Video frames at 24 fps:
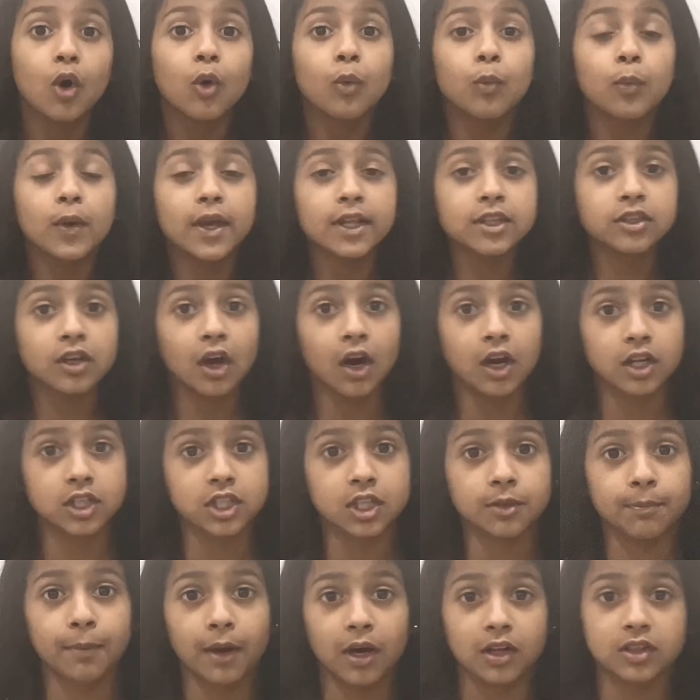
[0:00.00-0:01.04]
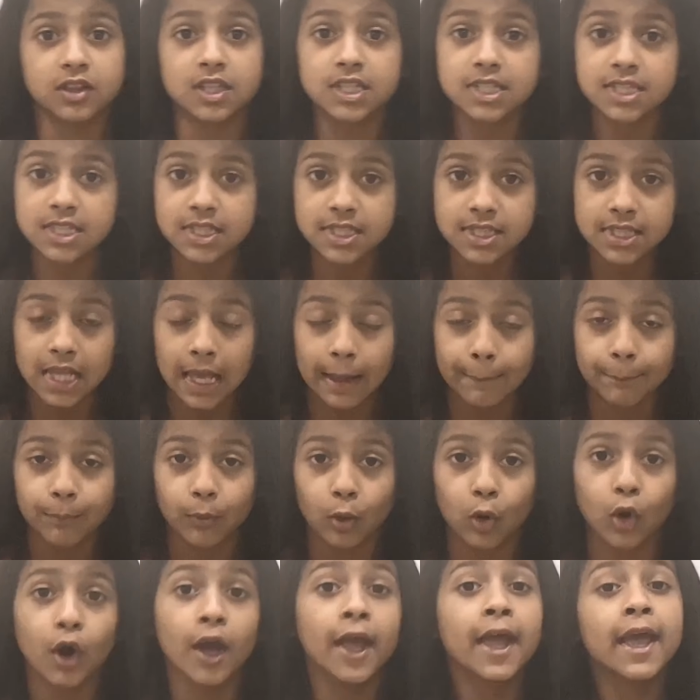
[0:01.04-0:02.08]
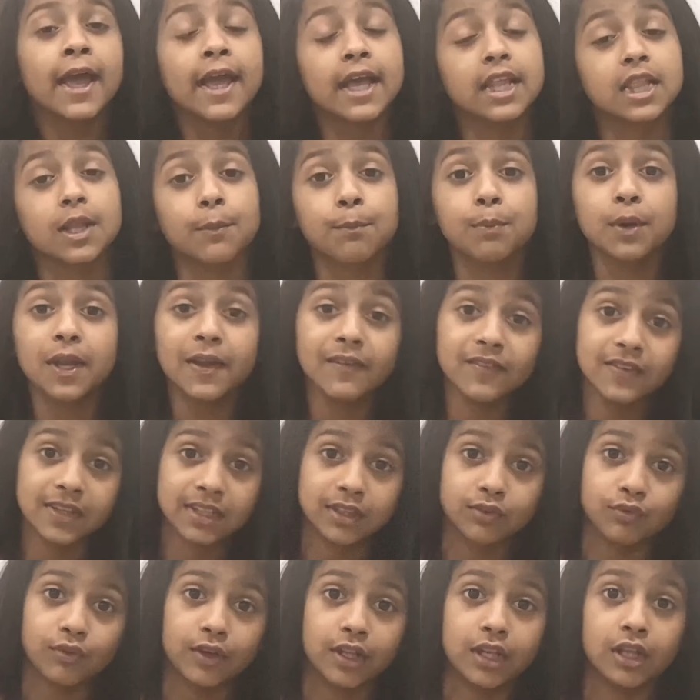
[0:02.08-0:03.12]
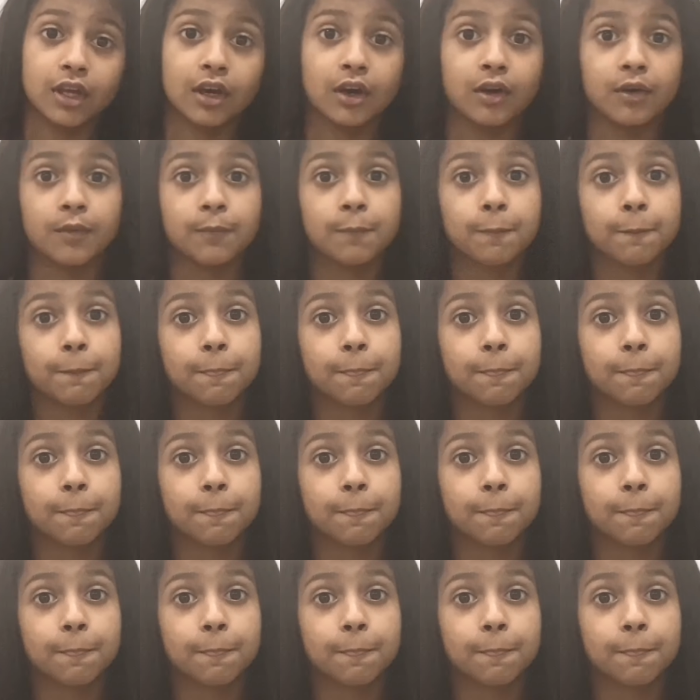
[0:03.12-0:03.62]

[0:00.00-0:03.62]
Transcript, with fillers: We talked about this example in the previous video.